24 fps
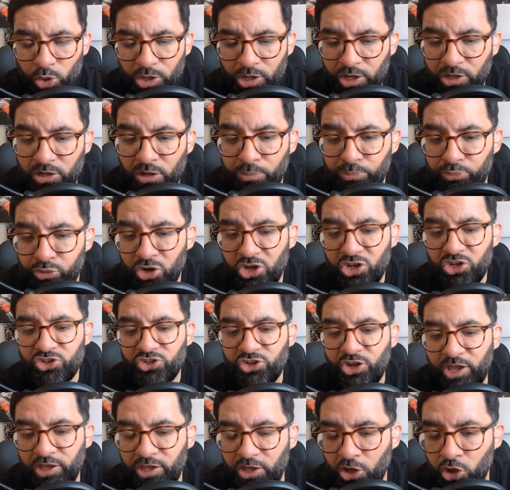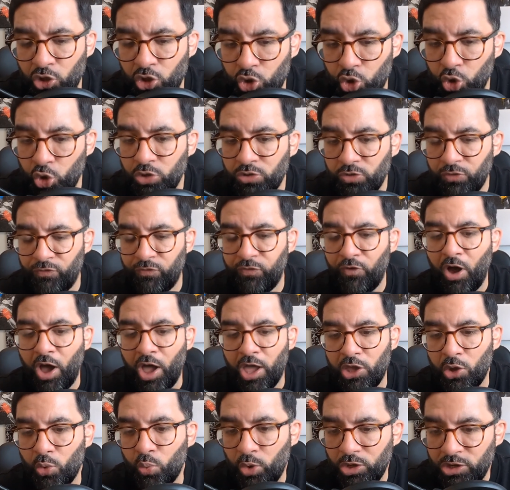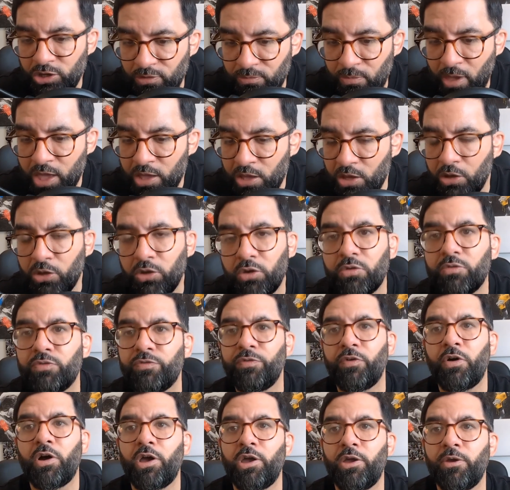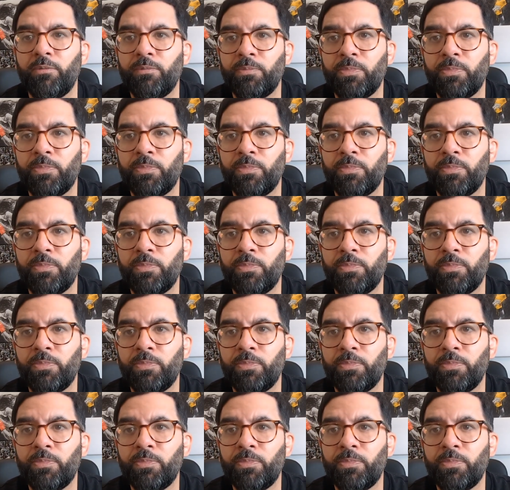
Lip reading: can appreciate a good fight when you make a good fight.